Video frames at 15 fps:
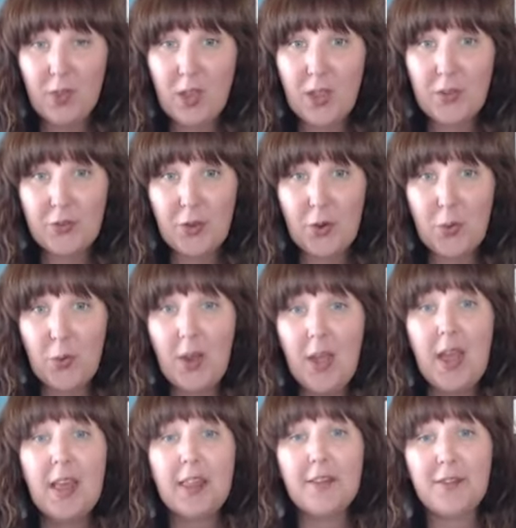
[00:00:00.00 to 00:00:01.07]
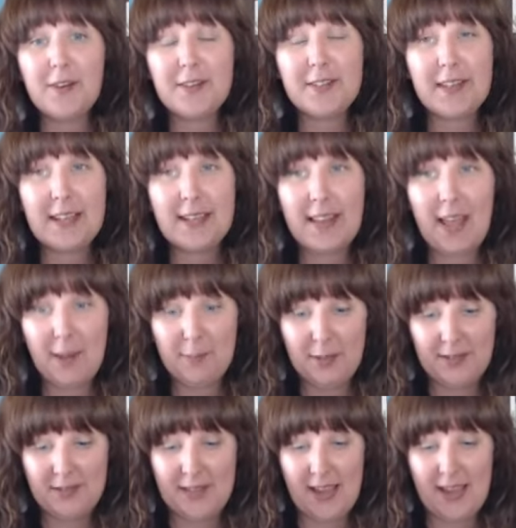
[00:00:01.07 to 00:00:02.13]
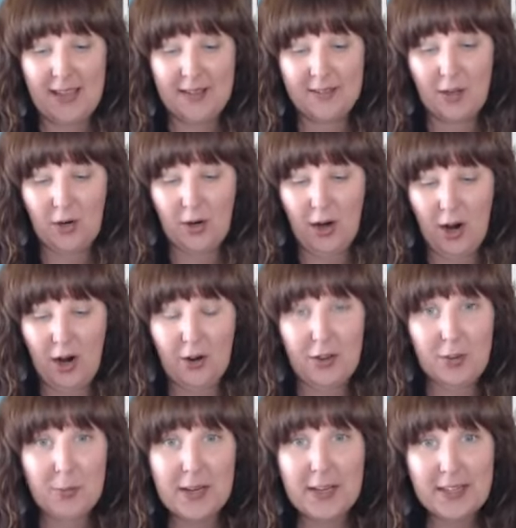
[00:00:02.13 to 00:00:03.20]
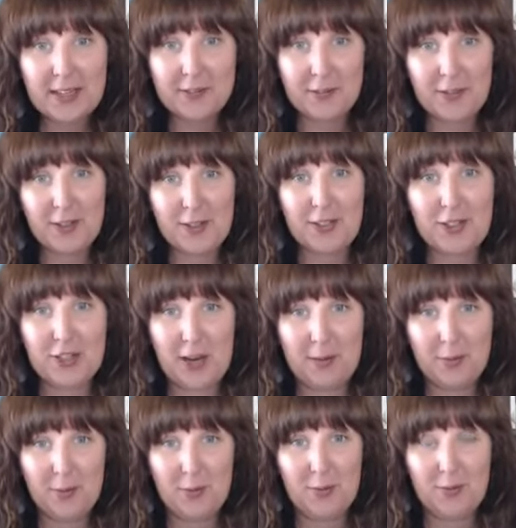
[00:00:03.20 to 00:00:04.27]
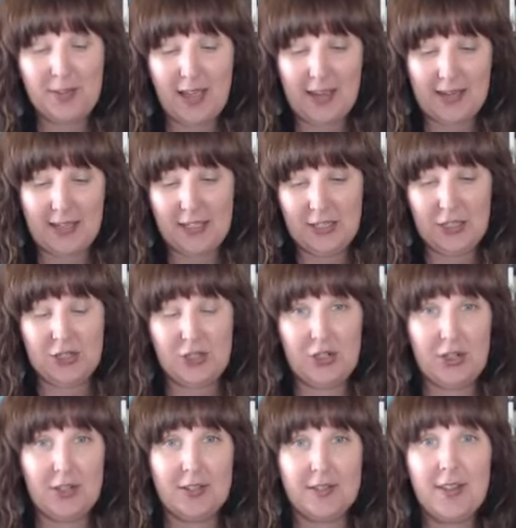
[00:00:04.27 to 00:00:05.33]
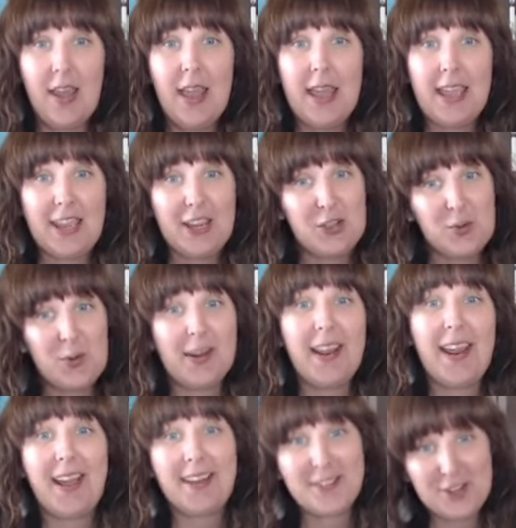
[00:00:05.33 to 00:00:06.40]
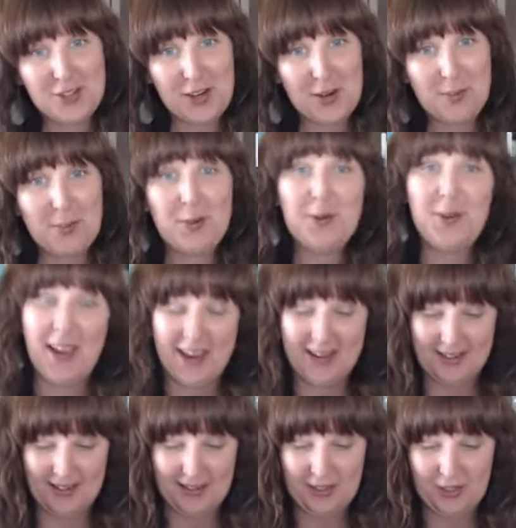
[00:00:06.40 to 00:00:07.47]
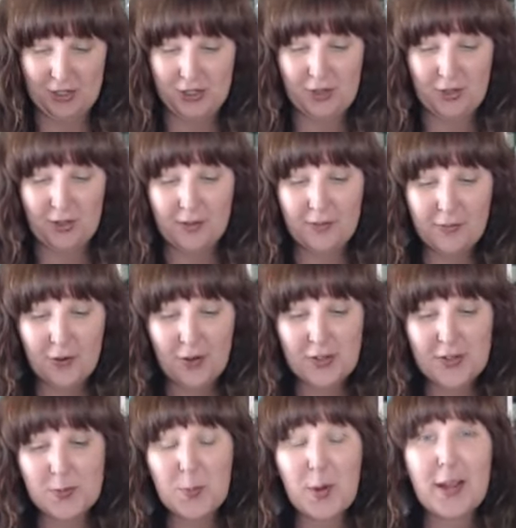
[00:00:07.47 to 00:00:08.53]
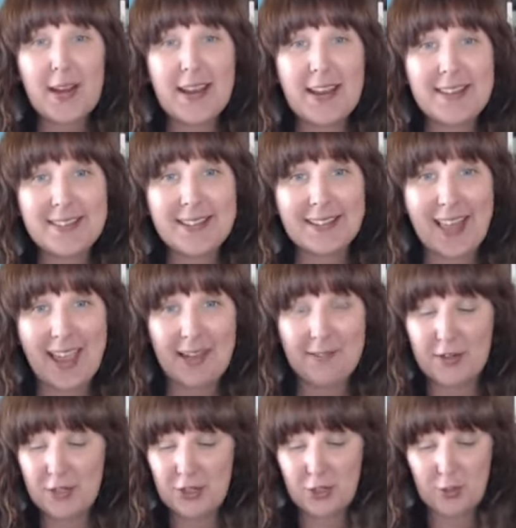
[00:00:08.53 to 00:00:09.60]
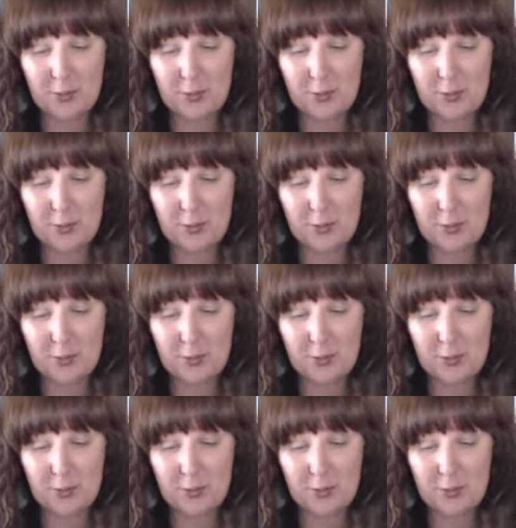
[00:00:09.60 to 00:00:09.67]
So the first thing that I'm going to say is there are 3 different shampoos and conditioners. Each one has a shampoo and a conditioner. The first one is Lavender